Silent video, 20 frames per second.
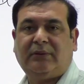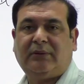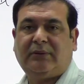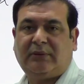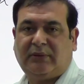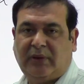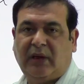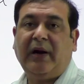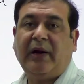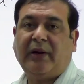
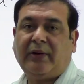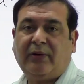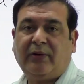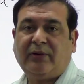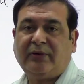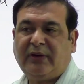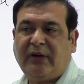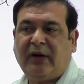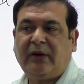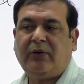
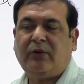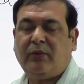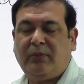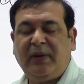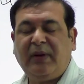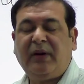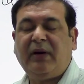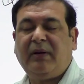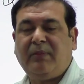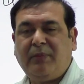Electrons are to
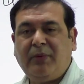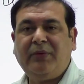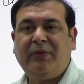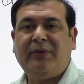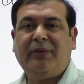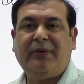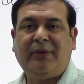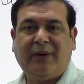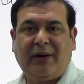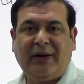be
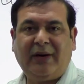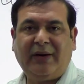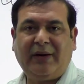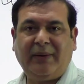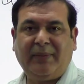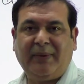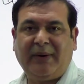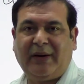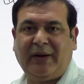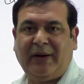removed
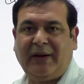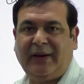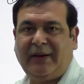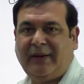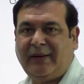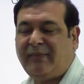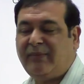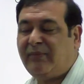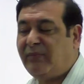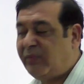ultimately
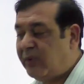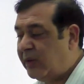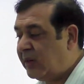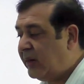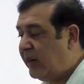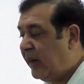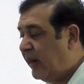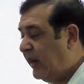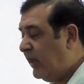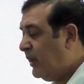for
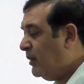getting a